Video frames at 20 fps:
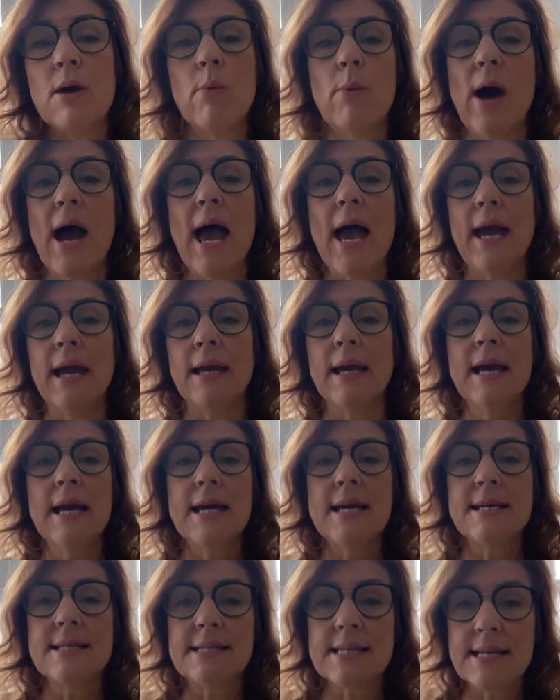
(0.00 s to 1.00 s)
away.
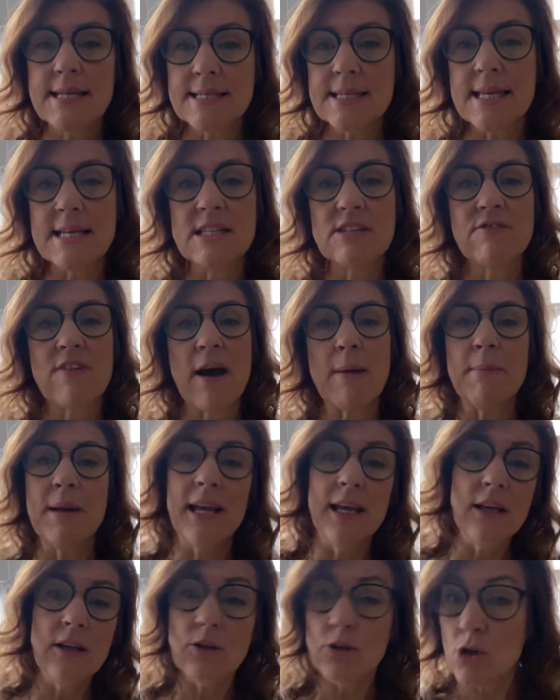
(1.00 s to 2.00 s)
He sees his
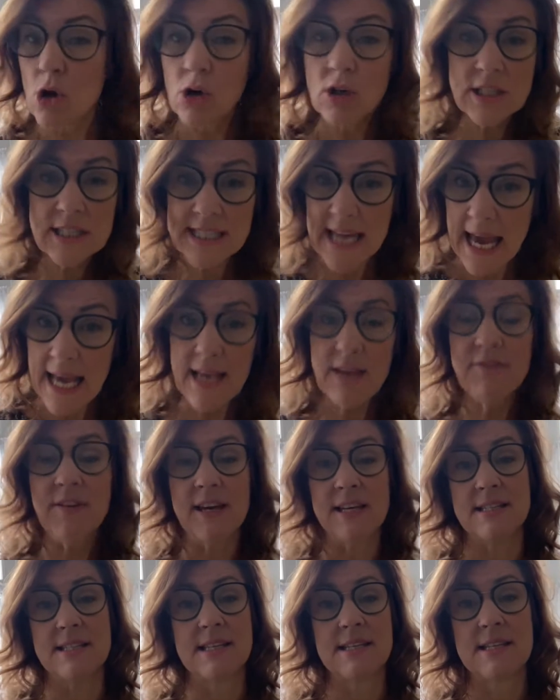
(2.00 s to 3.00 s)
family, not
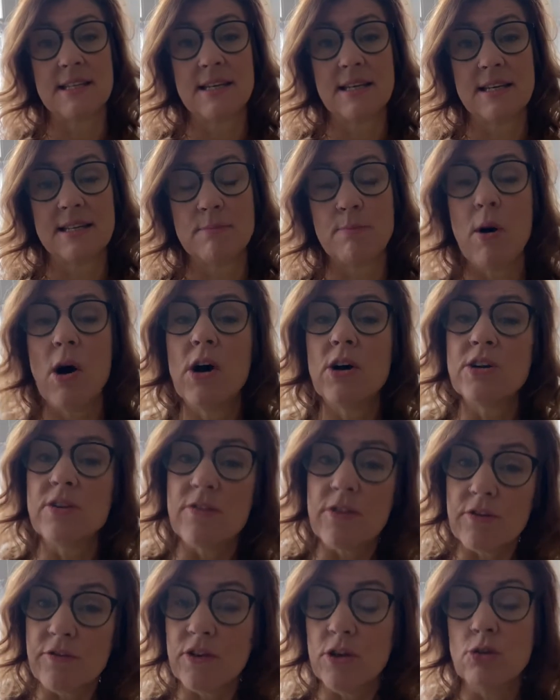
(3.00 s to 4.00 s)
David's, as part
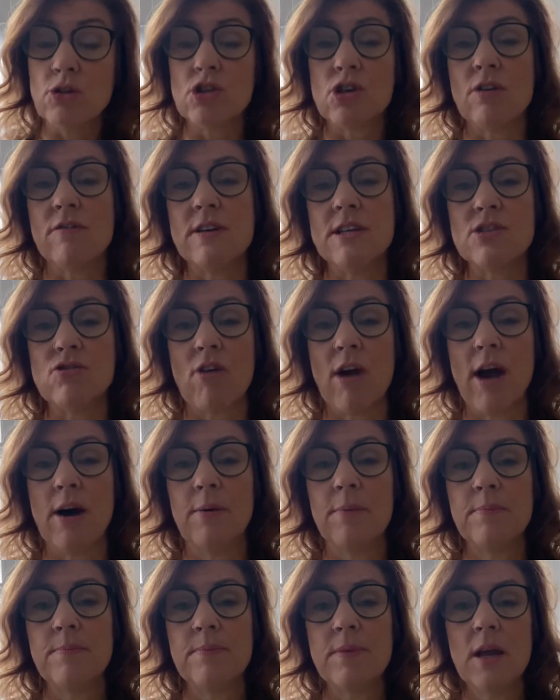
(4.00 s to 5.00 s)
of the future of Israel.